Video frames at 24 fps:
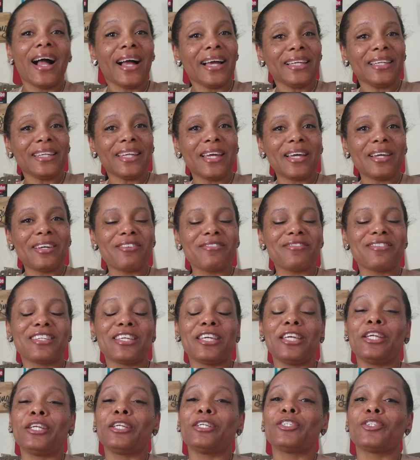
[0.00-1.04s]
loves,
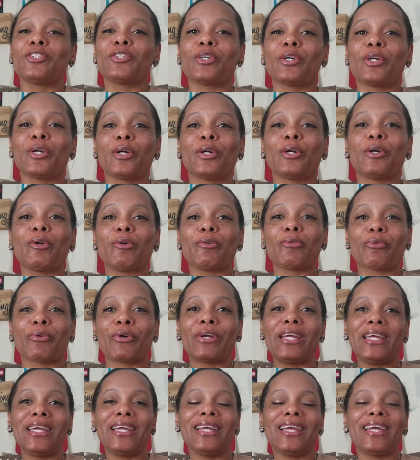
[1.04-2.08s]
it is your girl
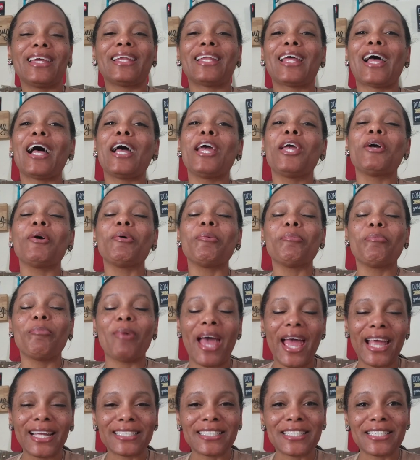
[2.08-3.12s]
Ree, and I am
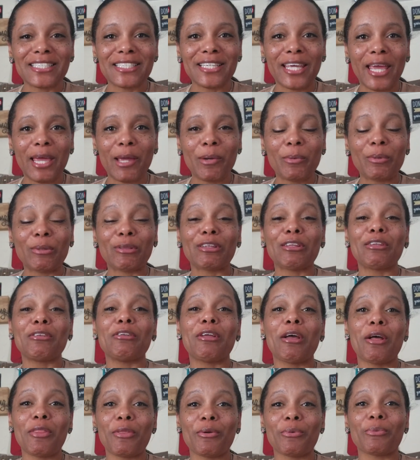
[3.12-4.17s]
back today with
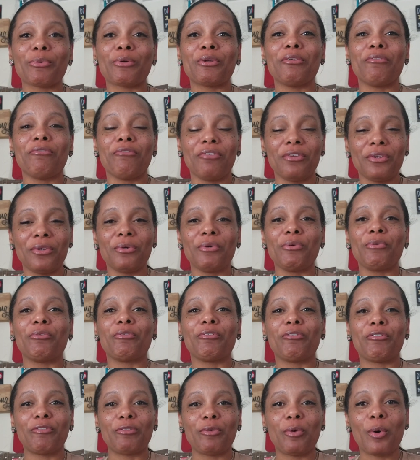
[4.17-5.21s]
another review
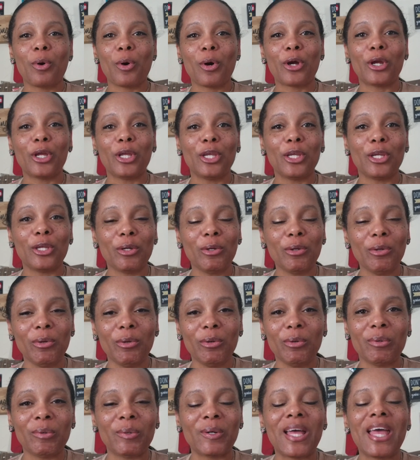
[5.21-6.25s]
for
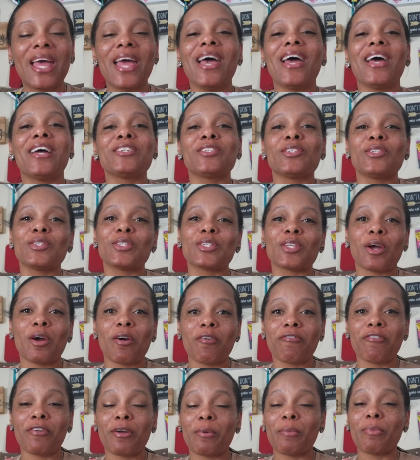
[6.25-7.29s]
you. As you saw
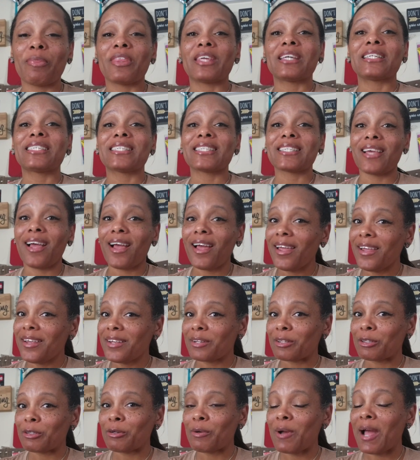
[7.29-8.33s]
from the
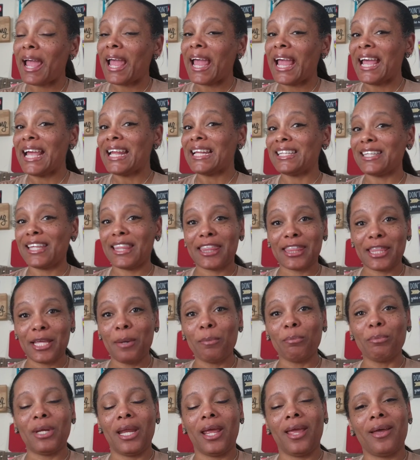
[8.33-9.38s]
title and the
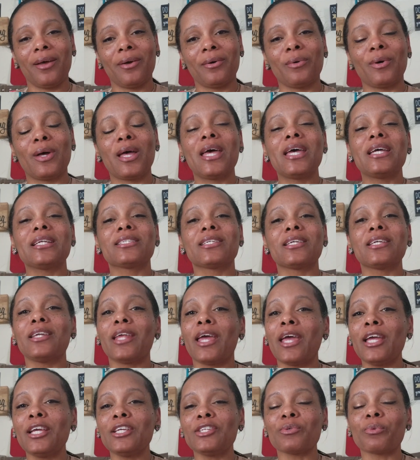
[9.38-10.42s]
thumbnail,
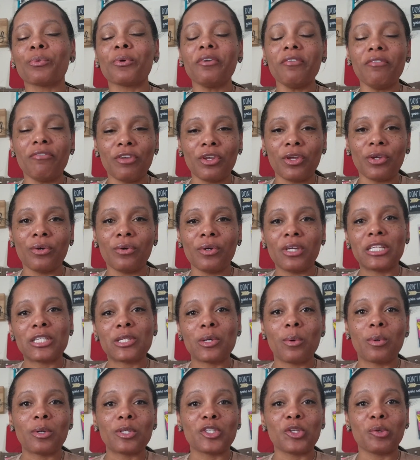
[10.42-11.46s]
today's review is
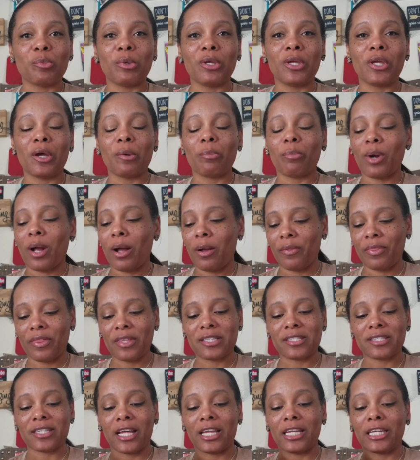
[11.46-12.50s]
going to be about
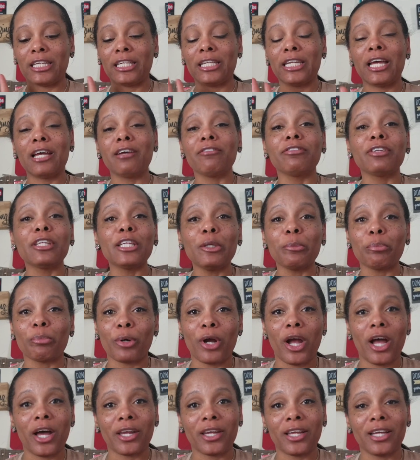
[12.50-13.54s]
this lovely
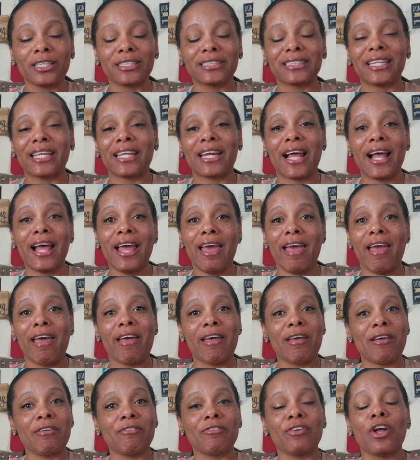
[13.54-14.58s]
product that I
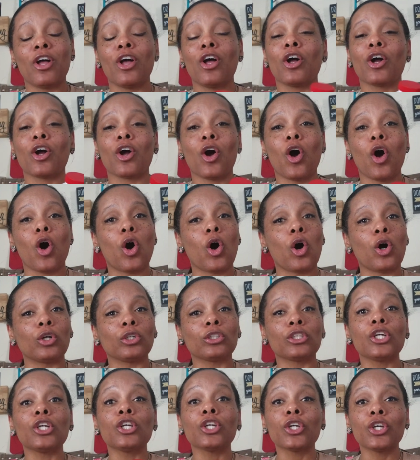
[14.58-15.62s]
have
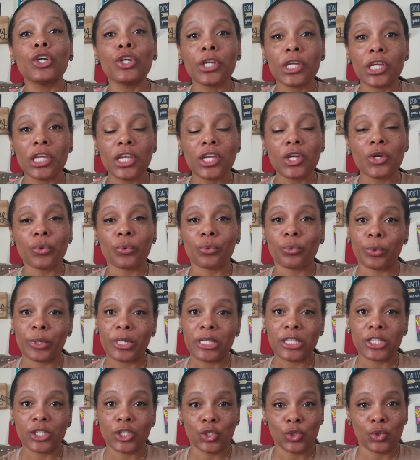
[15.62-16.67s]
called Cookie
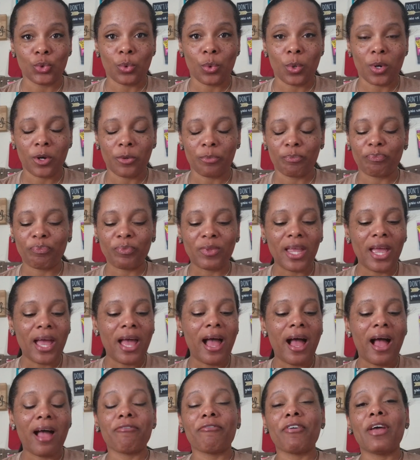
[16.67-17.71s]
Restore.
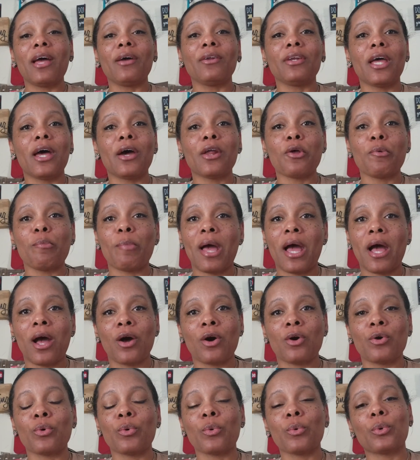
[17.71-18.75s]
I found out
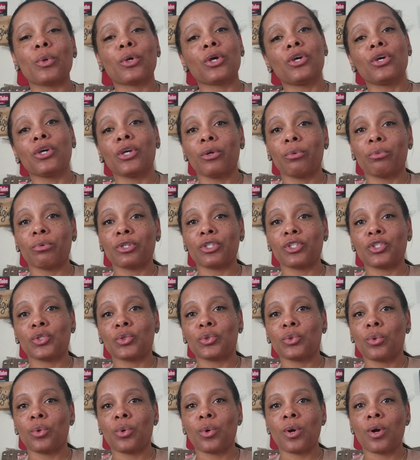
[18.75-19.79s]
about Cookie
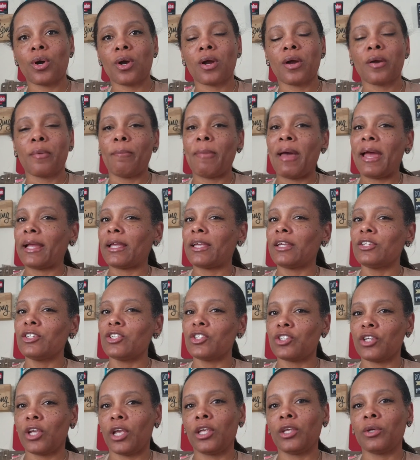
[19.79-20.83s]
Restore back in
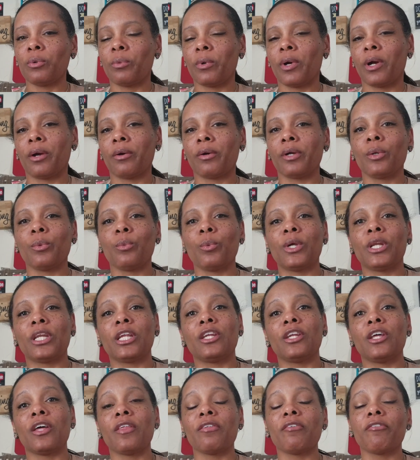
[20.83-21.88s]
January when
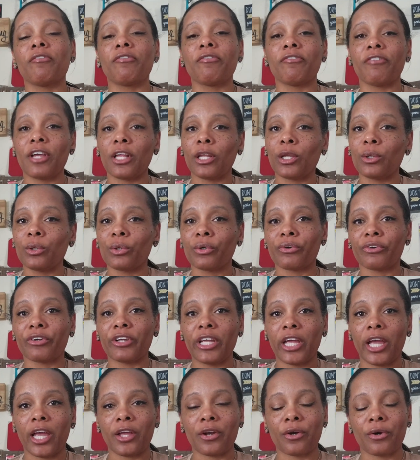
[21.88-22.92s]
another fellow
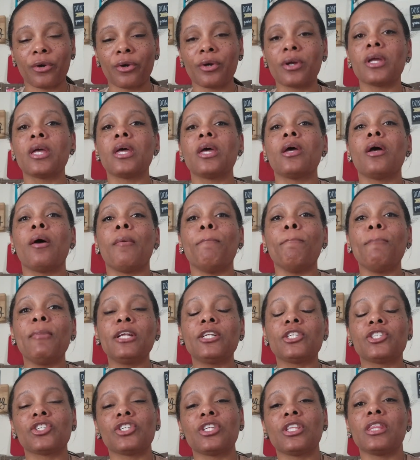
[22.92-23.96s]
creator
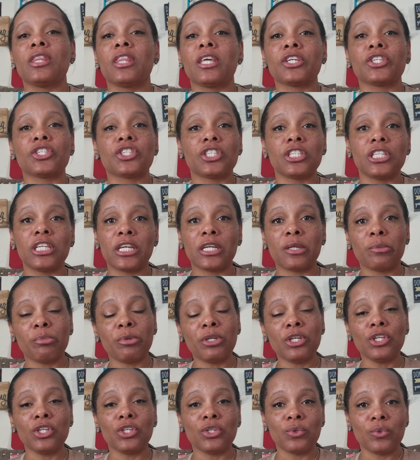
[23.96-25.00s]
mentioned that she had
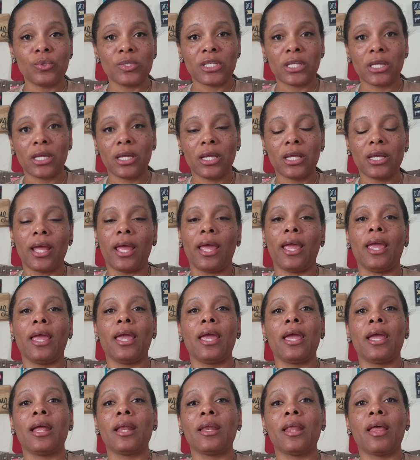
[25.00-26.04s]
been using it
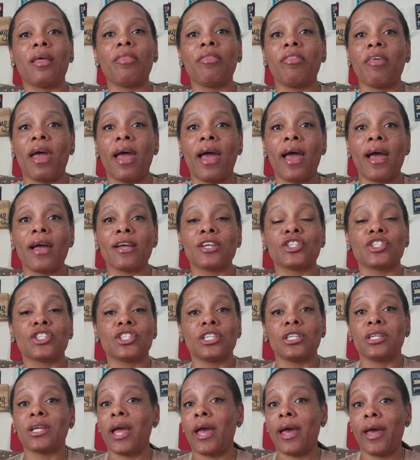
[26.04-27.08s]
and that
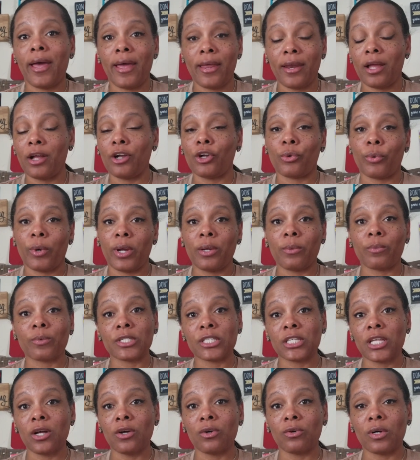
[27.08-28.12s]
she had a great
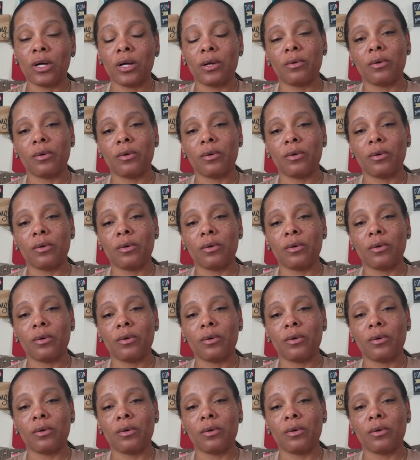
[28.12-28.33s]
result